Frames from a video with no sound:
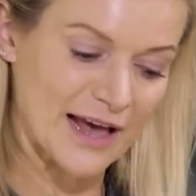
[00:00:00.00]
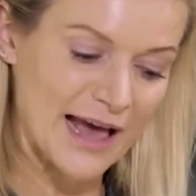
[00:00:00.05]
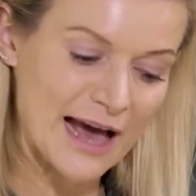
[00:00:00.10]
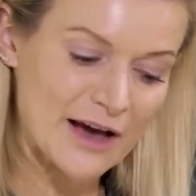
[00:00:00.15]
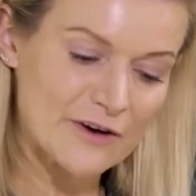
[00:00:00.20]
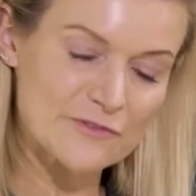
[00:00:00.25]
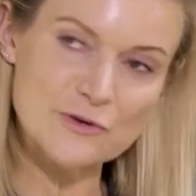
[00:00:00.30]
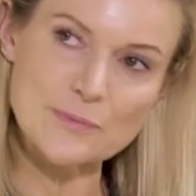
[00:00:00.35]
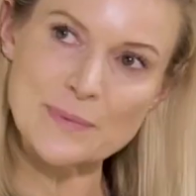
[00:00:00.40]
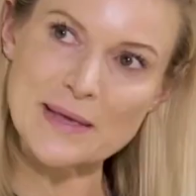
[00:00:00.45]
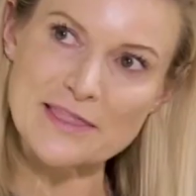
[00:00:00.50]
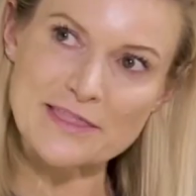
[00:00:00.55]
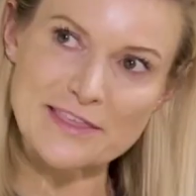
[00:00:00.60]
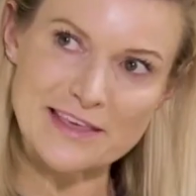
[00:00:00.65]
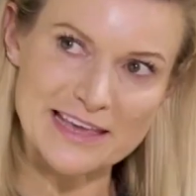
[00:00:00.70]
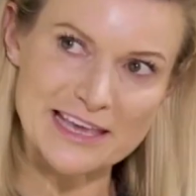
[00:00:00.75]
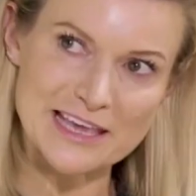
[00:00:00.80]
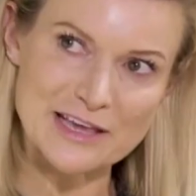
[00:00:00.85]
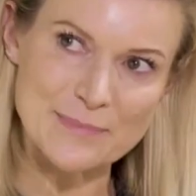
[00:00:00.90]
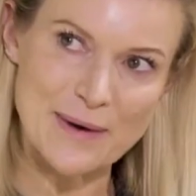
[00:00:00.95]
How have you been
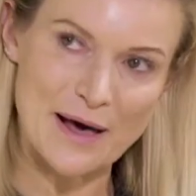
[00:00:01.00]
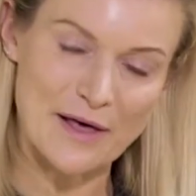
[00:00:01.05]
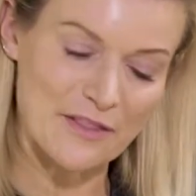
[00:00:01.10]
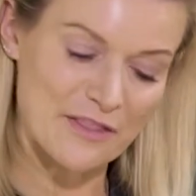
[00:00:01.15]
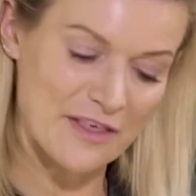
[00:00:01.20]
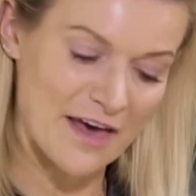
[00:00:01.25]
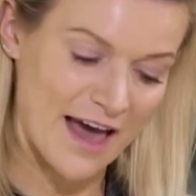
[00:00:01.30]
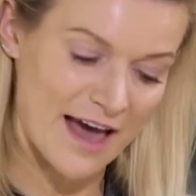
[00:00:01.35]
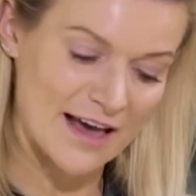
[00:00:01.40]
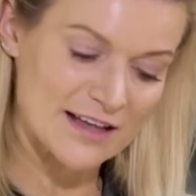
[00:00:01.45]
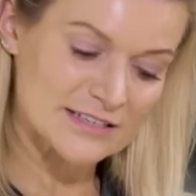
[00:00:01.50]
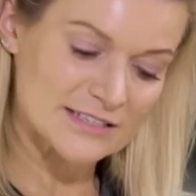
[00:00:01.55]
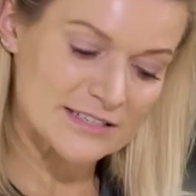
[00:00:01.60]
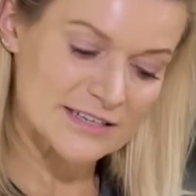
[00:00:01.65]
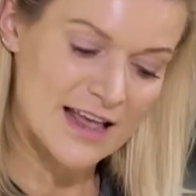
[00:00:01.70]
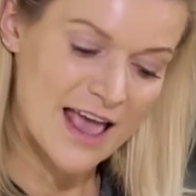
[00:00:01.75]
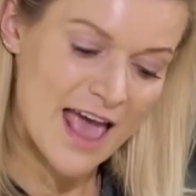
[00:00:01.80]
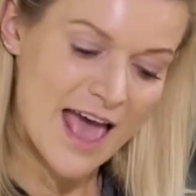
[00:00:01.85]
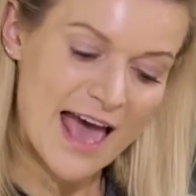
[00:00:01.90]
thinking about that,